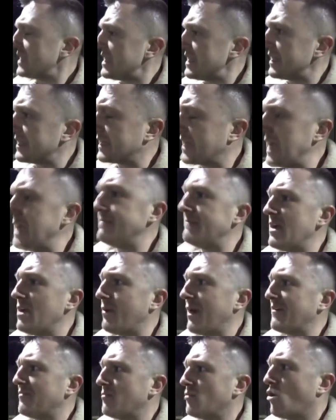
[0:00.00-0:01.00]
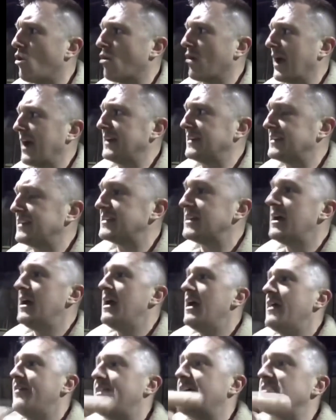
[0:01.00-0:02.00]
Keep me away from court cases.
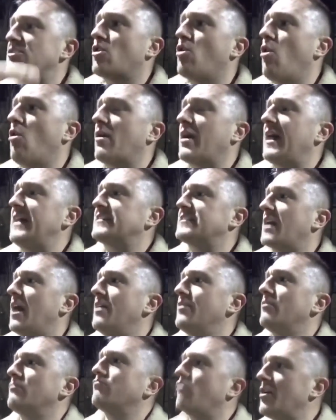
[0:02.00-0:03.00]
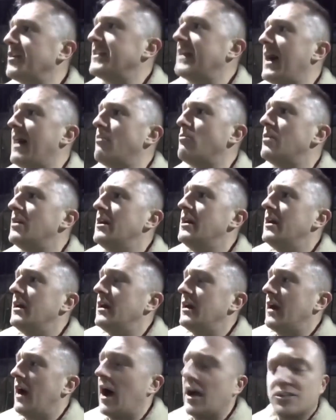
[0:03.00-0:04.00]
There's a court case going on right now,
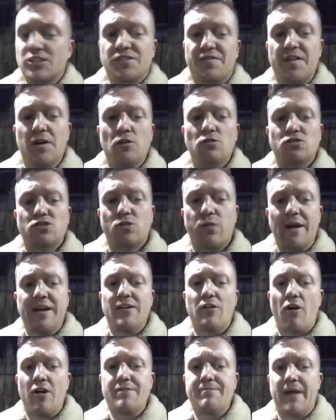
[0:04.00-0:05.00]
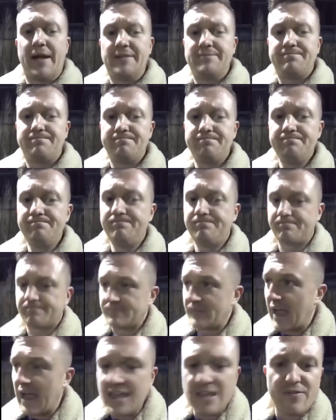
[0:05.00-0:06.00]
Huddersfield, 29 men.
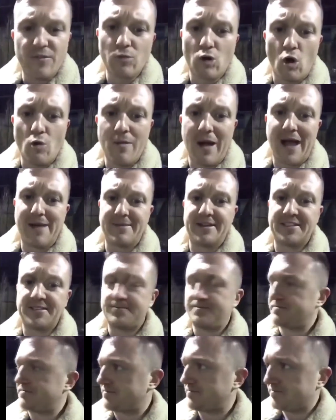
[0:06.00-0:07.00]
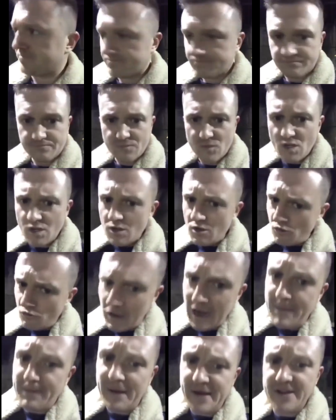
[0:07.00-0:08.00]
8 of them called Mohammed,
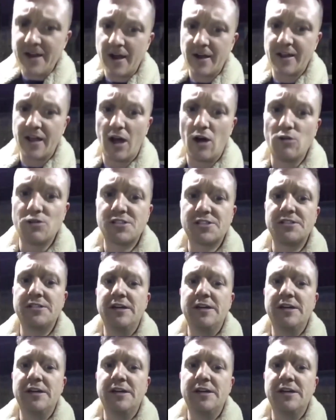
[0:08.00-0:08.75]
raping young girls.